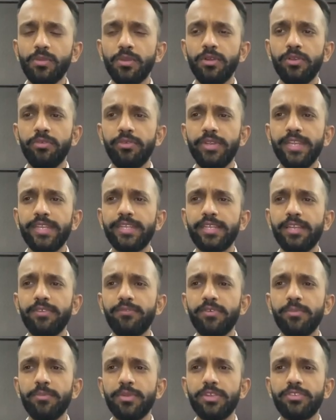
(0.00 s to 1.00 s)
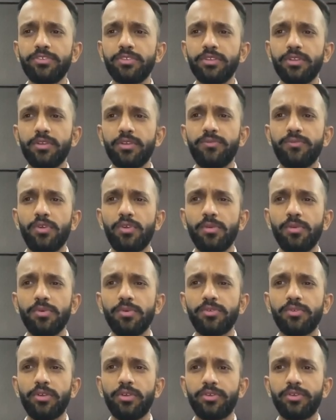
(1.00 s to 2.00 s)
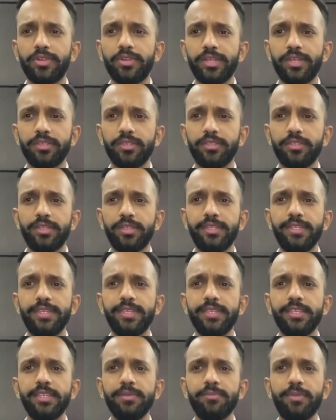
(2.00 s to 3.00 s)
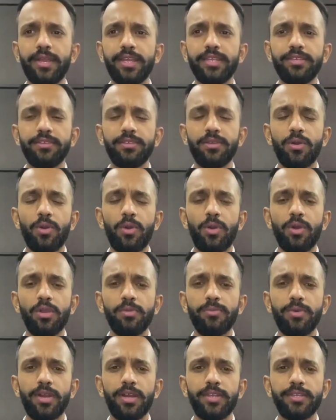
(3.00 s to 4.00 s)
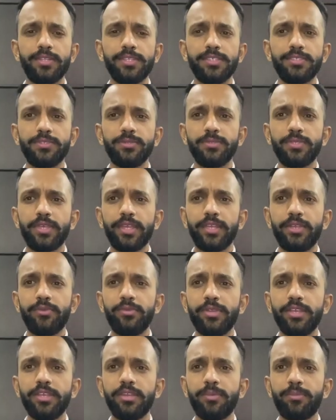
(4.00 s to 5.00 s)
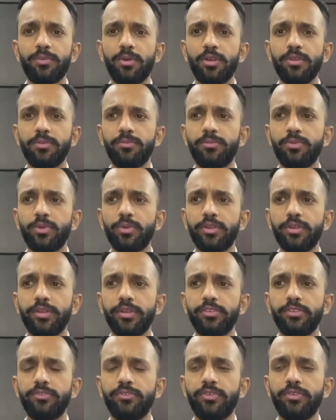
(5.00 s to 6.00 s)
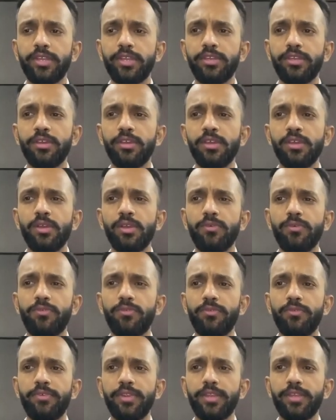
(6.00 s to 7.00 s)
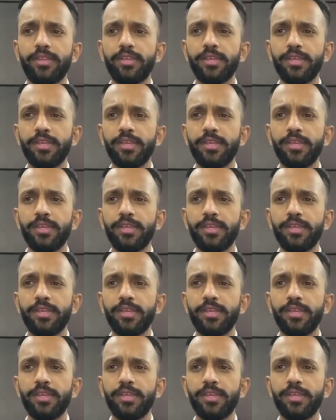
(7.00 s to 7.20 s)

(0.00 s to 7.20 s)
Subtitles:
Rate confirmation are a form of contract that legally bind all parties to the agreed upon brokerage rate for freight.